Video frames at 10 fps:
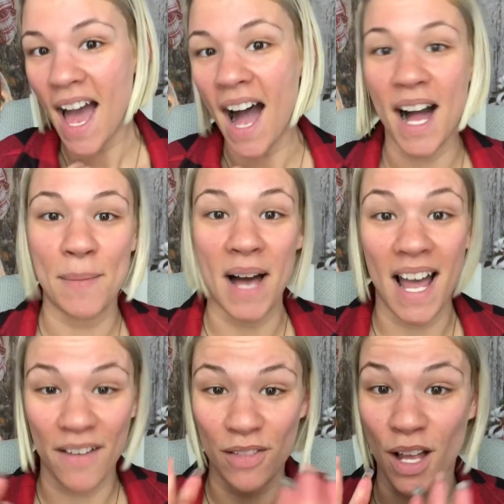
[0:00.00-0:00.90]
I
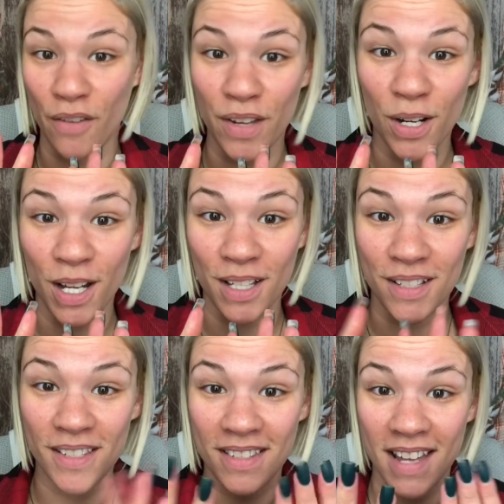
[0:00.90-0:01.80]
have long
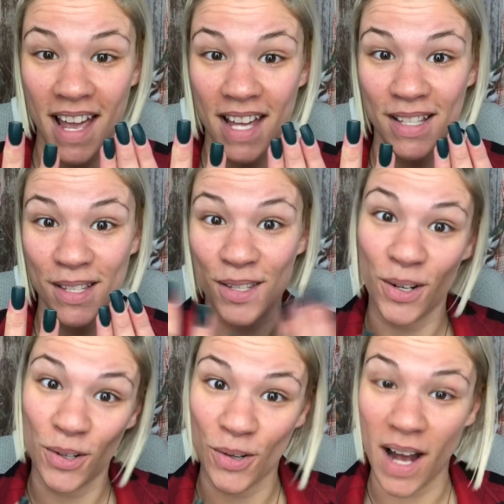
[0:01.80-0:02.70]
fingernails, and
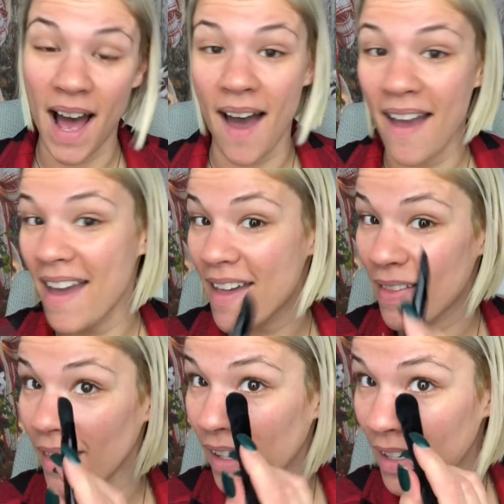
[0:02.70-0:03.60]
so I
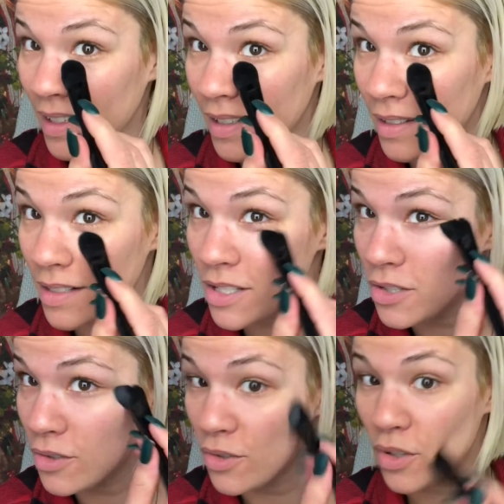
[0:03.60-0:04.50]
like
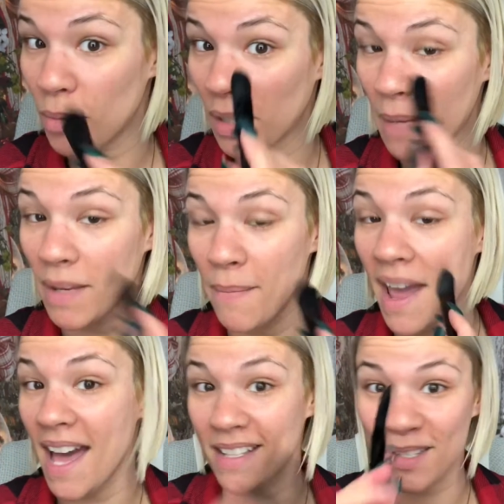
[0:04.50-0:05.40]
to apply my
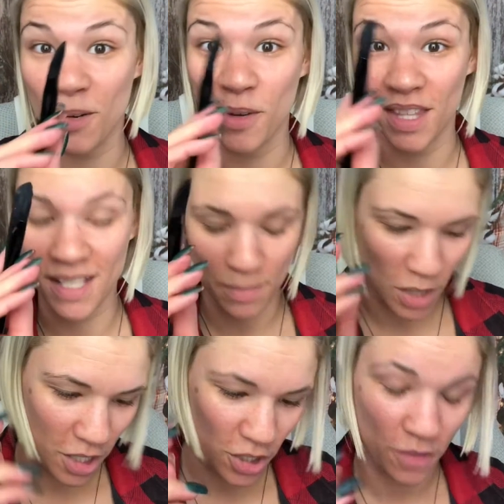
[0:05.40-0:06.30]
mask with this
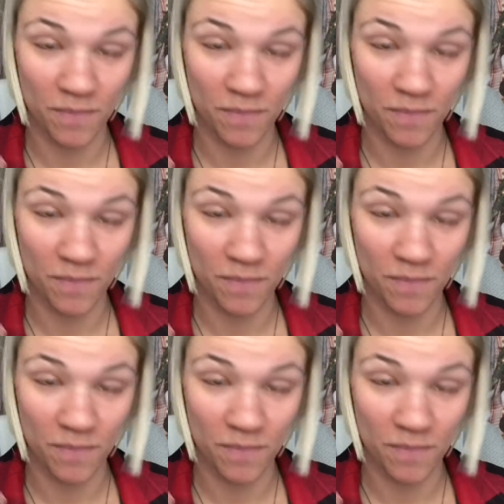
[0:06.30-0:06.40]
brush.